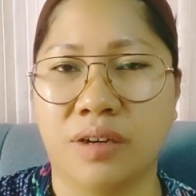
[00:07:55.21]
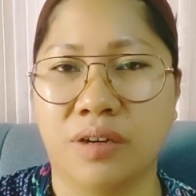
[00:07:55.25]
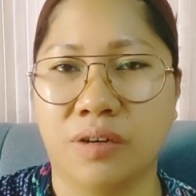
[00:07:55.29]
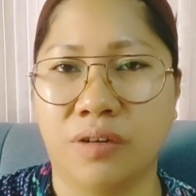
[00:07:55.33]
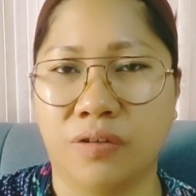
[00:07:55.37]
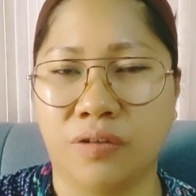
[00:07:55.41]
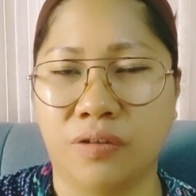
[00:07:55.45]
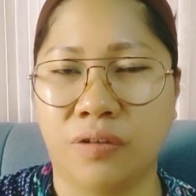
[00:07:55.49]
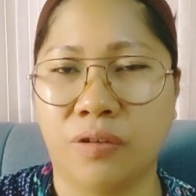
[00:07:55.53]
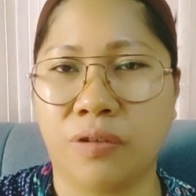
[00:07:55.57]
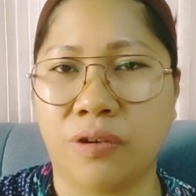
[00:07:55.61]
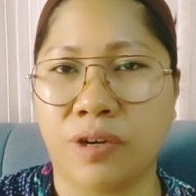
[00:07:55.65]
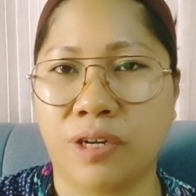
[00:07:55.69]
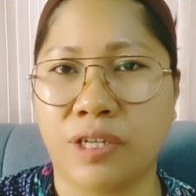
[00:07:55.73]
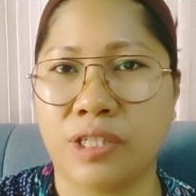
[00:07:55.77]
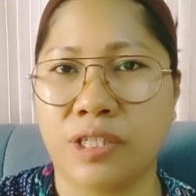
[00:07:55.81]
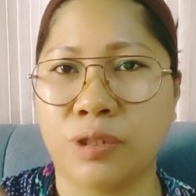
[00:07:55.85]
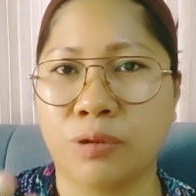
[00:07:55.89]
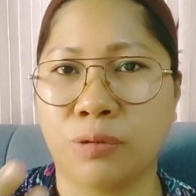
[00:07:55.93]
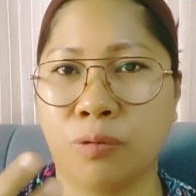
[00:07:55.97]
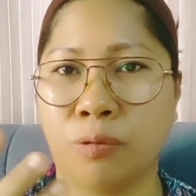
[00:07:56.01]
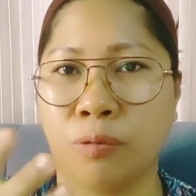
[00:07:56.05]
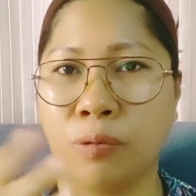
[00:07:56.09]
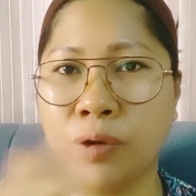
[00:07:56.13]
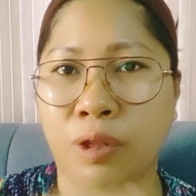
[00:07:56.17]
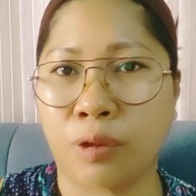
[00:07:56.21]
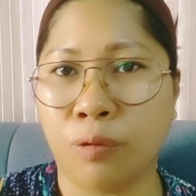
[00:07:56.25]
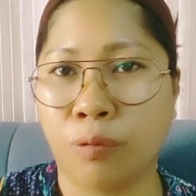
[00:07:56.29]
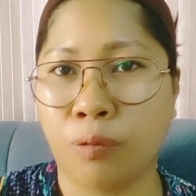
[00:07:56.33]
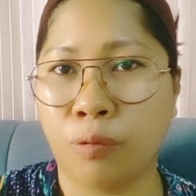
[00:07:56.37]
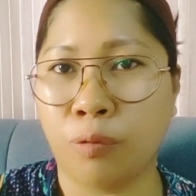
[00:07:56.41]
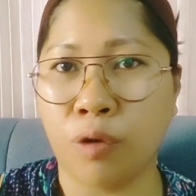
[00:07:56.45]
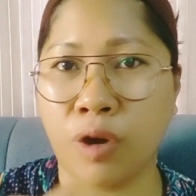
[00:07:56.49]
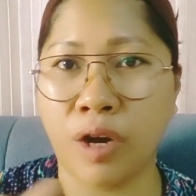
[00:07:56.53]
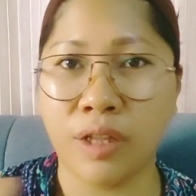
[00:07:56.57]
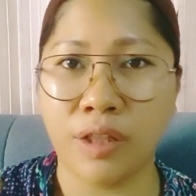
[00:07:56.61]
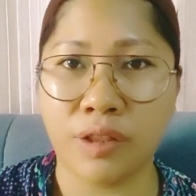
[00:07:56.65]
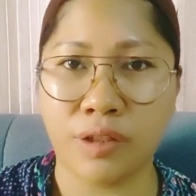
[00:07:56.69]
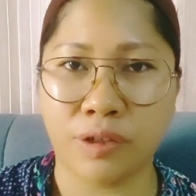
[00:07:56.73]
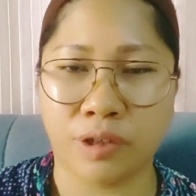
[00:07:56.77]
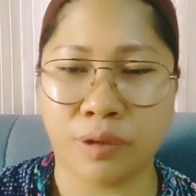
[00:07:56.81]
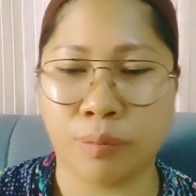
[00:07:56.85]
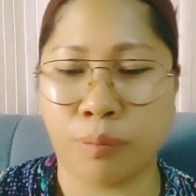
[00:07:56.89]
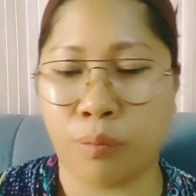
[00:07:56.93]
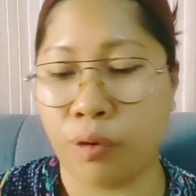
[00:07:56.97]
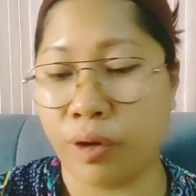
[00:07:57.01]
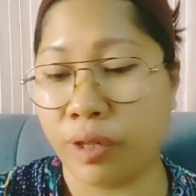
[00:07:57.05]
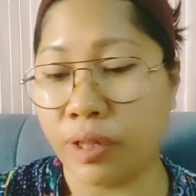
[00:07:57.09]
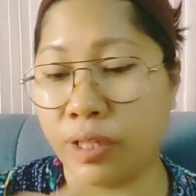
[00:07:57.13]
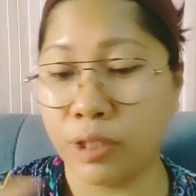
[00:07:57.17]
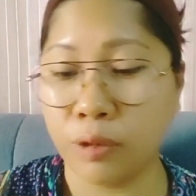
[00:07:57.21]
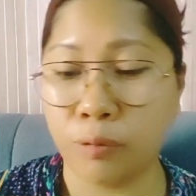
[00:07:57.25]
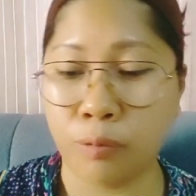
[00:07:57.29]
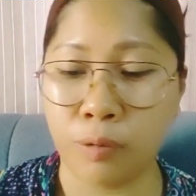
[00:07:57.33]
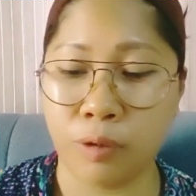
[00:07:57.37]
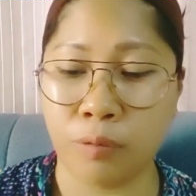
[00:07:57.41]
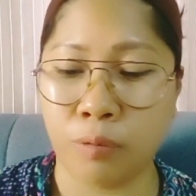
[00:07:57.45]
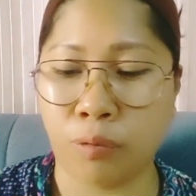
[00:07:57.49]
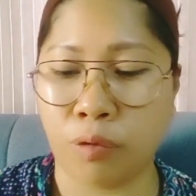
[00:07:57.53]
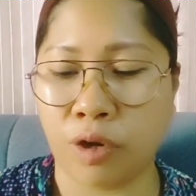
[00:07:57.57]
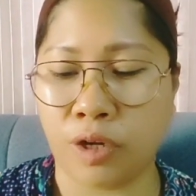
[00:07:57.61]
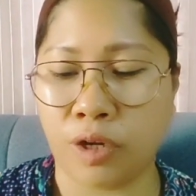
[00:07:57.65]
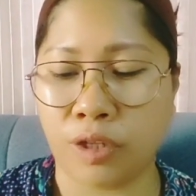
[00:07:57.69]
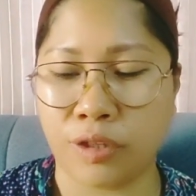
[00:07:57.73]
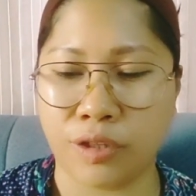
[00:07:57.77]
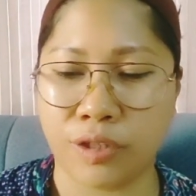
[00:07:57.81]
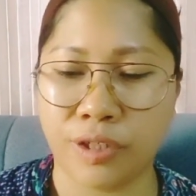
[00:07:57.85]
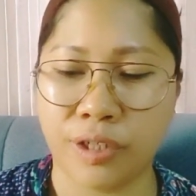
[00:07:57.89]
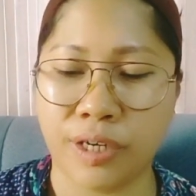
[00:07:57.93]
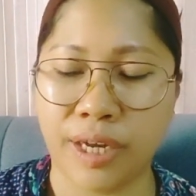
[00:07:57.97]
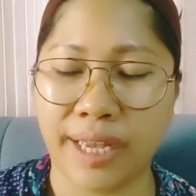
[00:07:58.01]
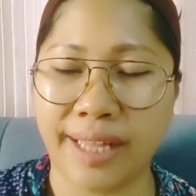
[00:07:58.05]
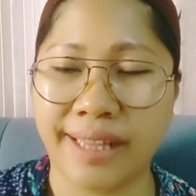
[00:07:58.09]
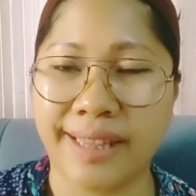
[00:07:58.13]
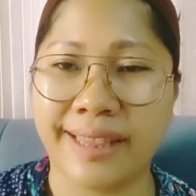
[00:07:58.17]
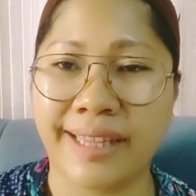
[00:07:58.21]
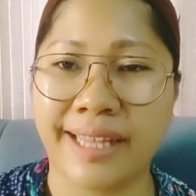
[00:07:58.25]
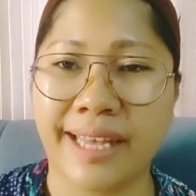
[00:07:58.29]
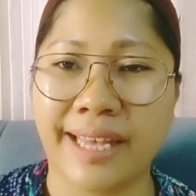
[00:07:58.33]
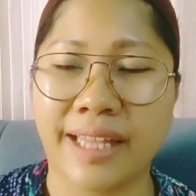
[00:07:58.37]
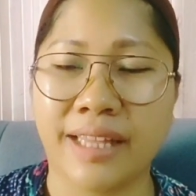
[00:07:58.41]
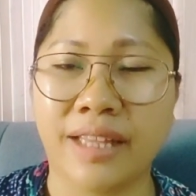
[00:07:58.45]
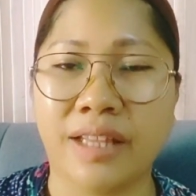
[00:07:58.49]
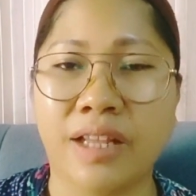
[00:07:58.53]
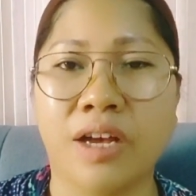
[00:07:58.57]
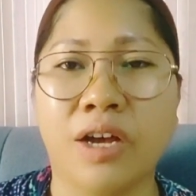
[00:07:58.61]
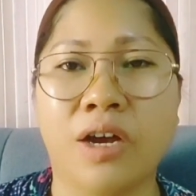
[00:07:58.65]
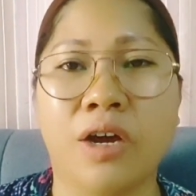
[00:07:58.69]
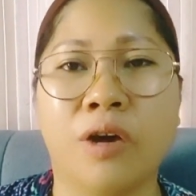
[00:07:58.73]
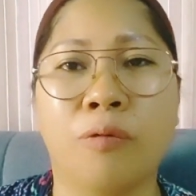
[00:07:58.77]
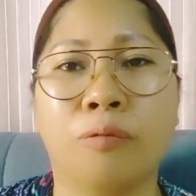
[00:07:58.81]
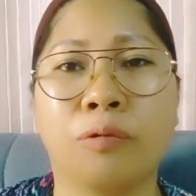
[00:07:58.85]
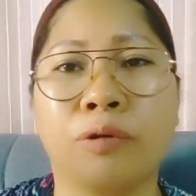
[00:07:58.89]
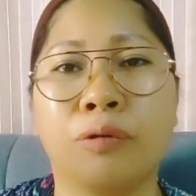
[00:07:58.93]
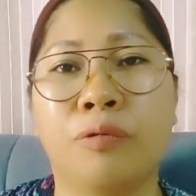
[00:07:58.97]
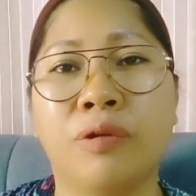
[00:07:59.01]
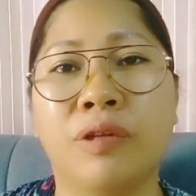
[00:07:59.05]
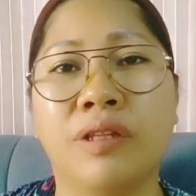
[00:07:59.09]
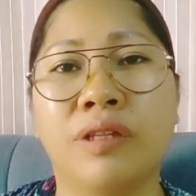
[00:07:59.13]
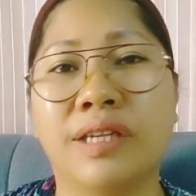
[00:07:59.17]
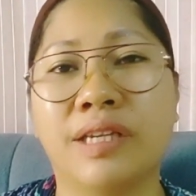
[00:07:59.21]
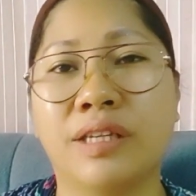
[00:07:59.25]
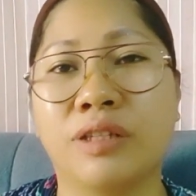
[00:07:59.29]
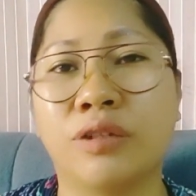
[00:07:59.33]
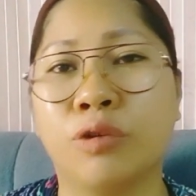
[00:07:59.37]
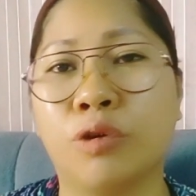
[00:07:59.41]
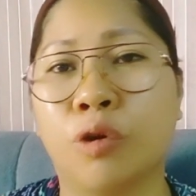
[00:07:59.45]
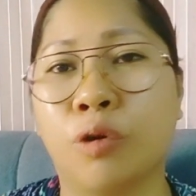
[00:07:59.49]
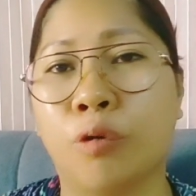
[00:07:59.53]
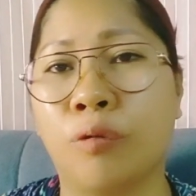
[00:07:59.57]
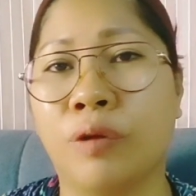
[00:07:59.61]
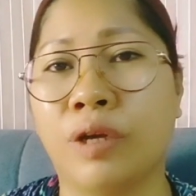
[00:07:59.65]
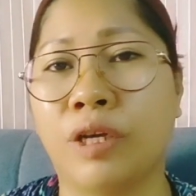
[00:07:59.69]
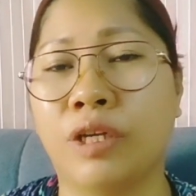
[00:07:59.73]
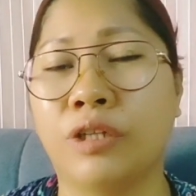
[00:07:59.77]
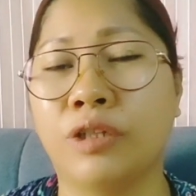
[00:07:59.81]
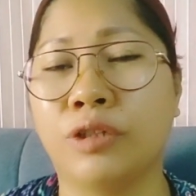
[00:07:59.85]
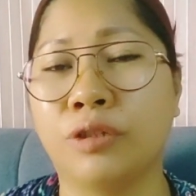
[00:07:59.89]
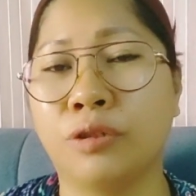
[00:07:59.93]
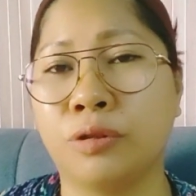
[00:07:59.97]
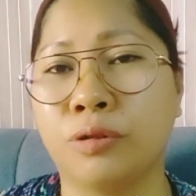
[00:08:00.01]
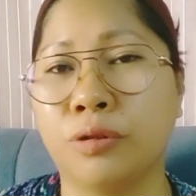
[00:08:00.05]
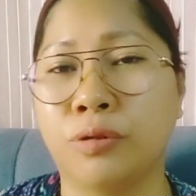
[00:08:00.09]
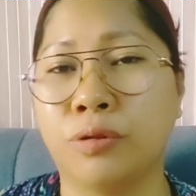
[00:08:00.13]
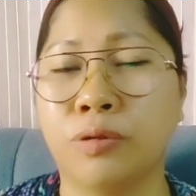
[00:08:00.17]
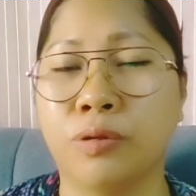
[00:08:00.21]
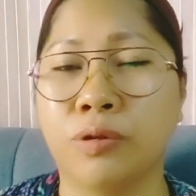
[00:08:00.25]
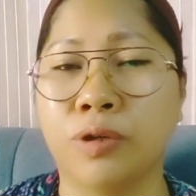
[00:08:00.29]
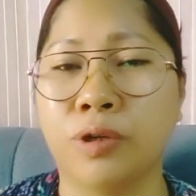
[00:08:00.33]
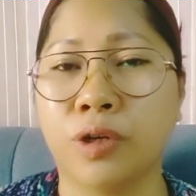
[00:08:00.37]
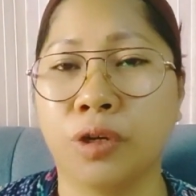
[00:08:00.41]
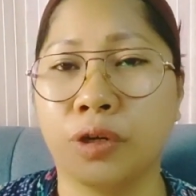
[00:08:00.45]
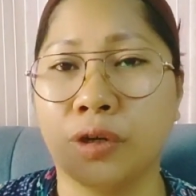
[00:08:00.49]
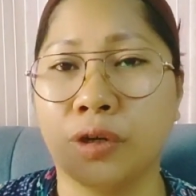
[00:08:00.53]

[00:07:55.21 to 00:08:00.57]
of course, with water, boil it with water, and then we will not going to